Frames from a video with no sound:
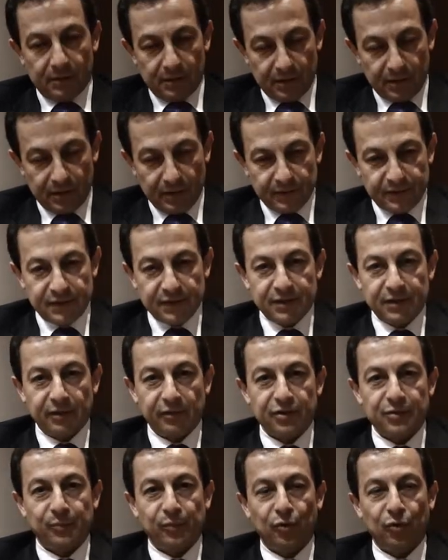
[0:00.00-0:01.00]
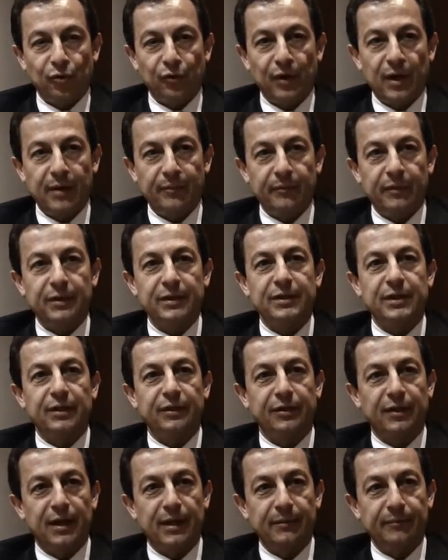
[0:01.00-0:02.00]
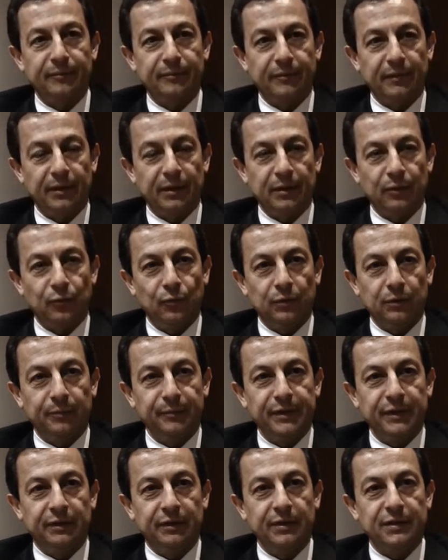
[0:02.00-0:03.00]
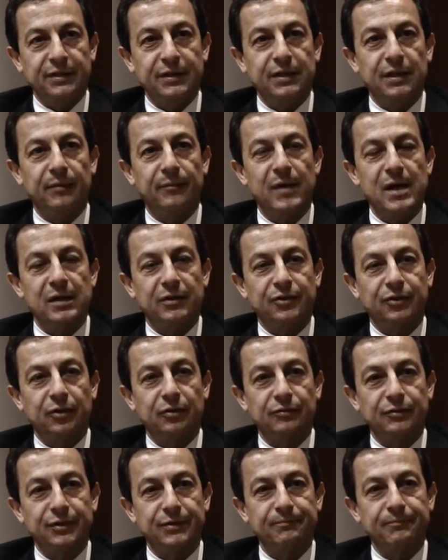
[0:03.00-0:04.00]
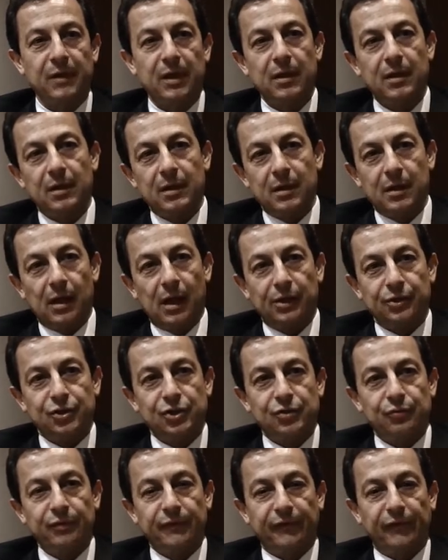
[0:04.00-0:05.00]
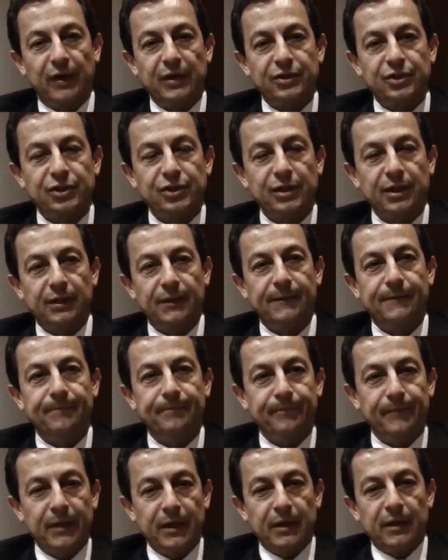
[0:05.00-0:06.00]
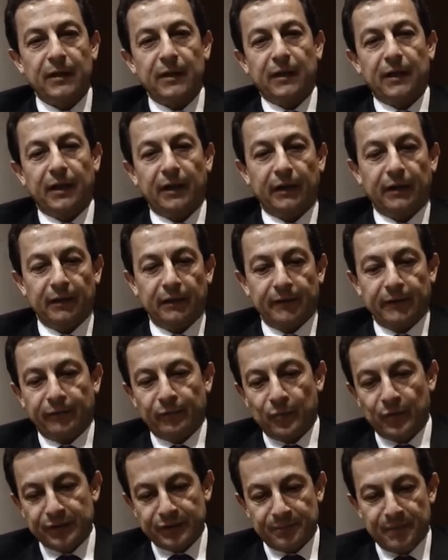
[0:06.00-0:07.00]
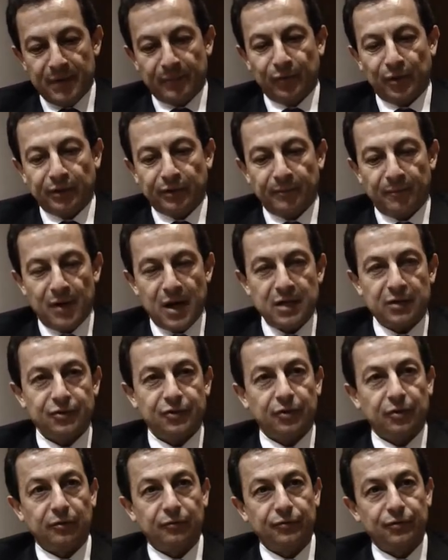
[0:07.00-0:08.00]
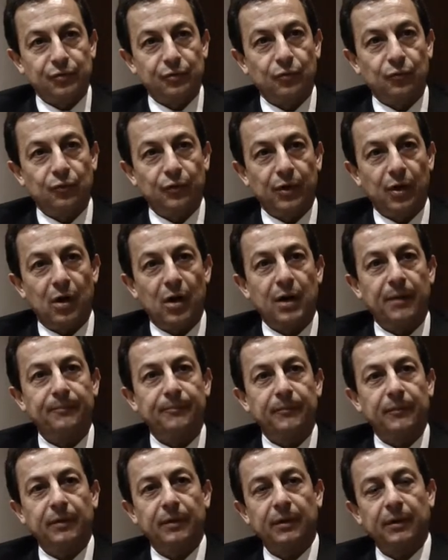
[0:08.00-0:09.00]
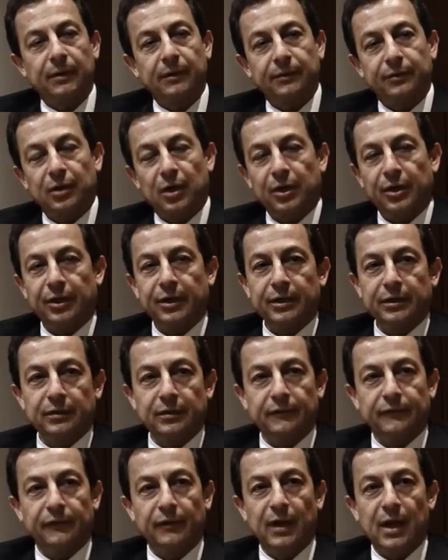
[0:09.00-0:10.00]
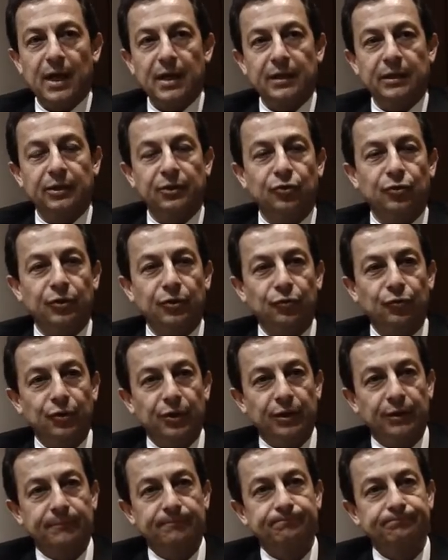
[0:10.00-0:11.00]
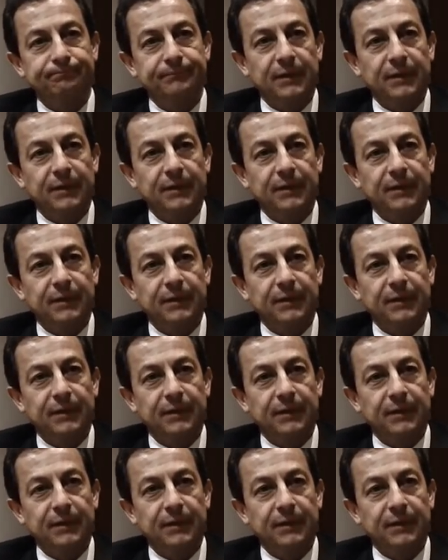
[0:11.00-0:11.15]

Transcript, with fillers: The C series program is on time and it will meet its uh, milestones. I'll just refresh um, uh, everybody's memory on the milestones. We are uh, targeting to fly into the new year,